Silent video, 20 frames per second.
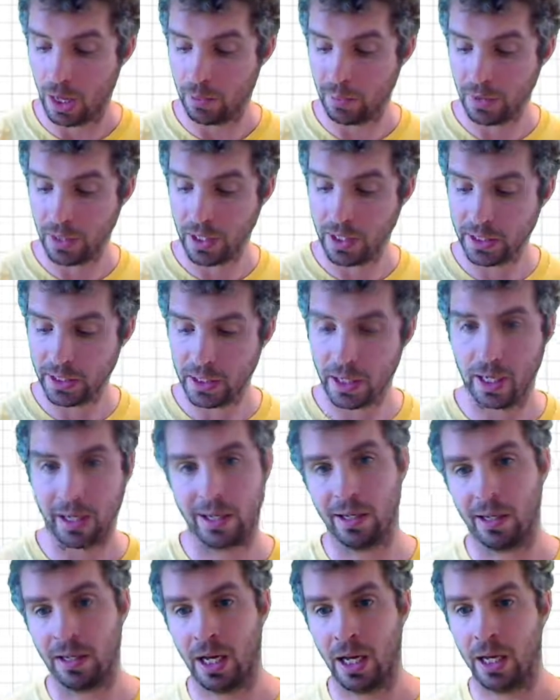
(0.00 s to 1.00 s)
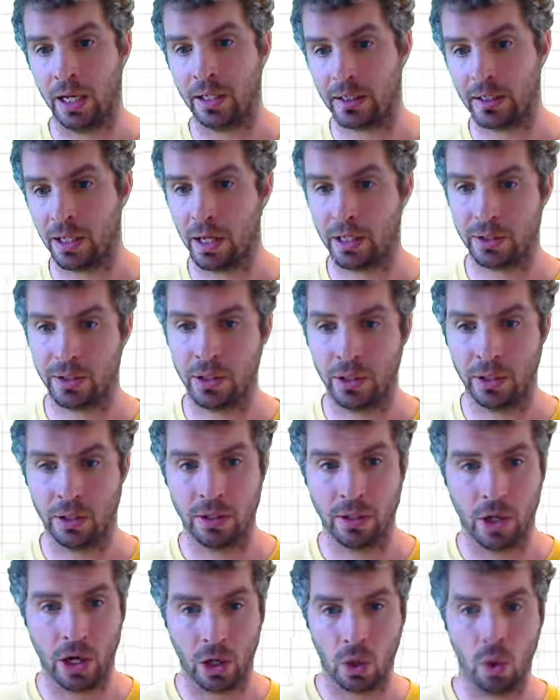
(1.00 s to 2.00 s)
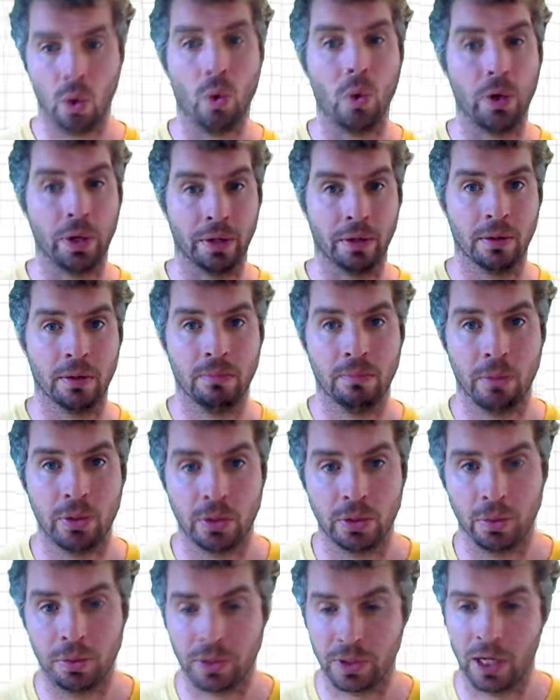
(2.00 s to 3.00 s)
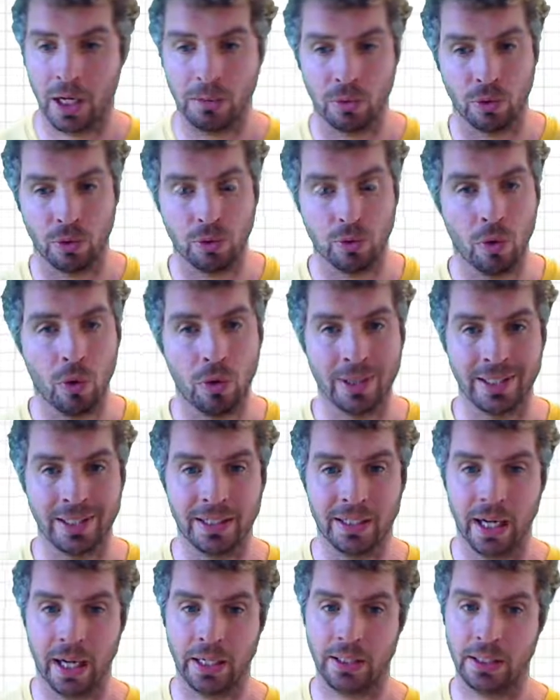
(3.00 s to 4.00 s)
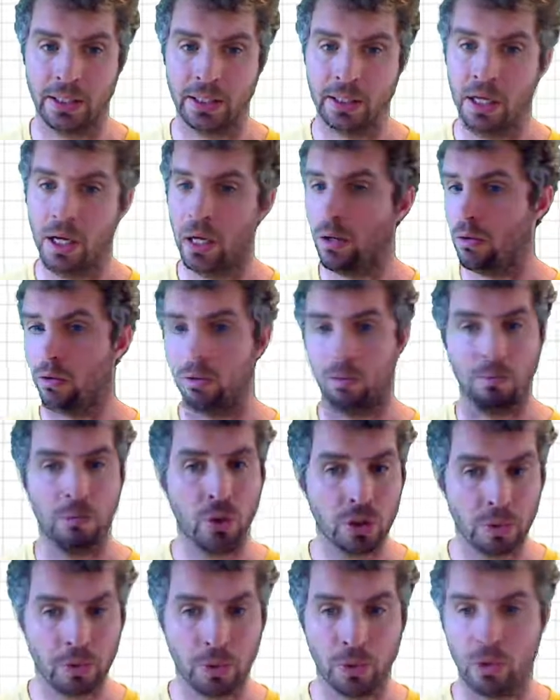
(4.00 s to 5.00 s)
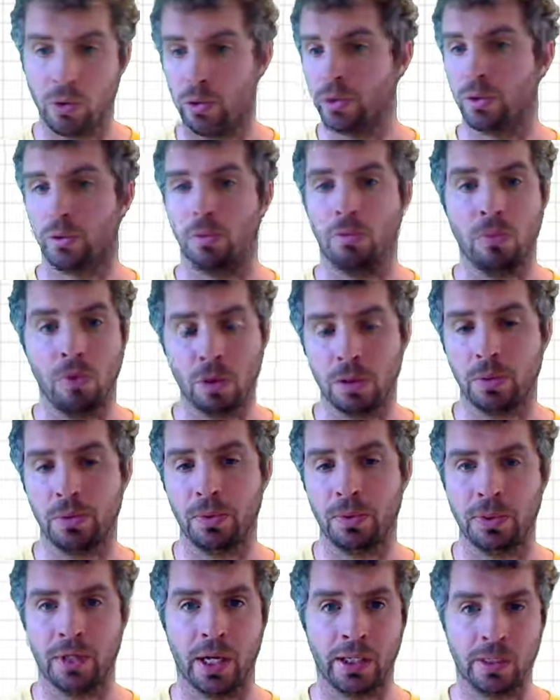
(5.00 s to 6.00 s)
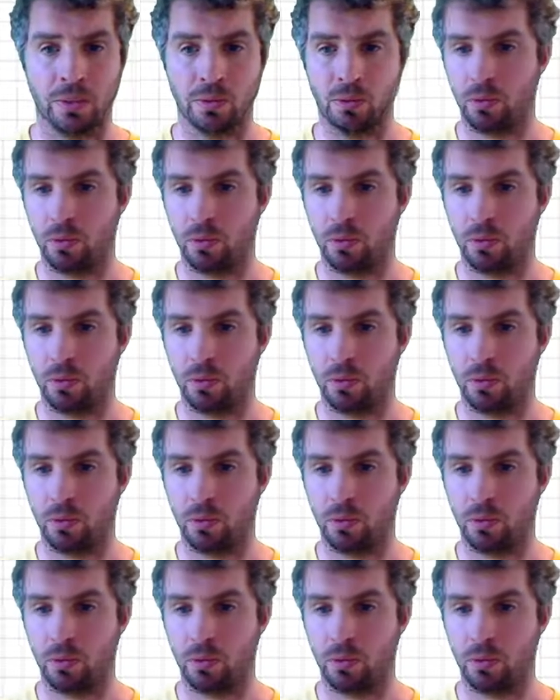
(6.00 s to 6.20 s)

Things like tossing a coin multiple times or rolling dice or multiple coins or multiple dice.